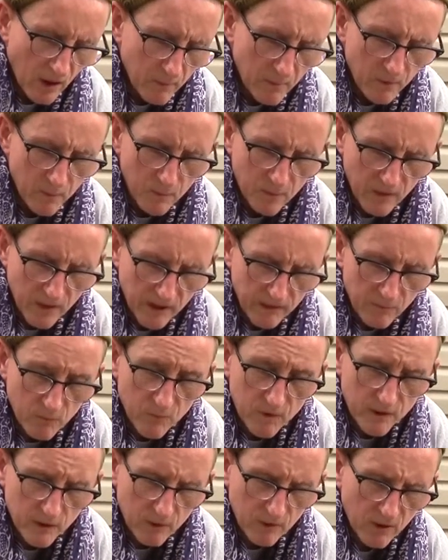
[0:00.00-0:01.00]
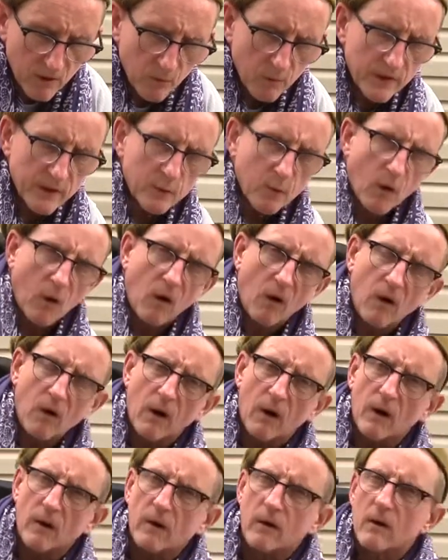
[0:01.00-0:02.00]
I mean, not even when you look, when you
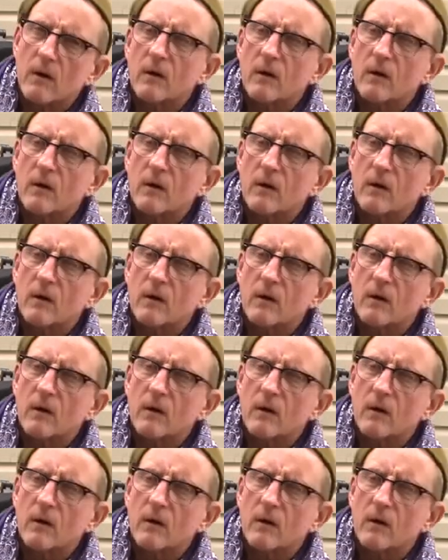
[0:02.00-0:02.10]
are